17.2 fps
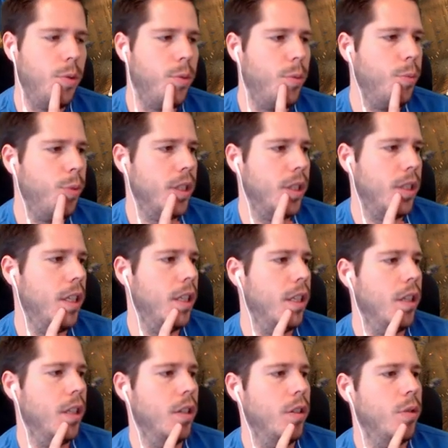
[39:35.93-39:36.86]
it went
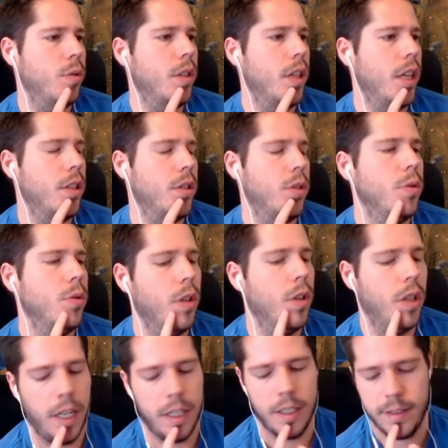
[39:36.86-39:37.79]
into day two
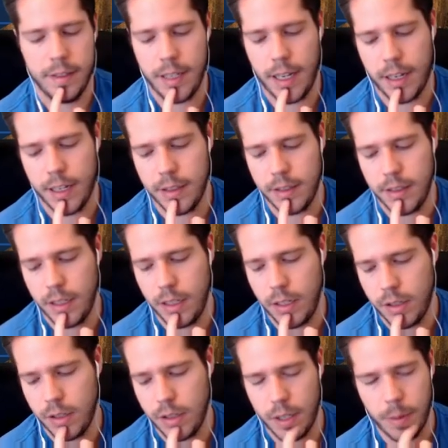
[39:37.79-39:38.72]
on like second
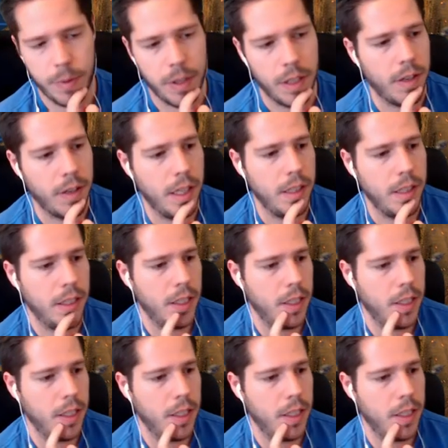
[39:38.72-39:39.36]
seed or something, right?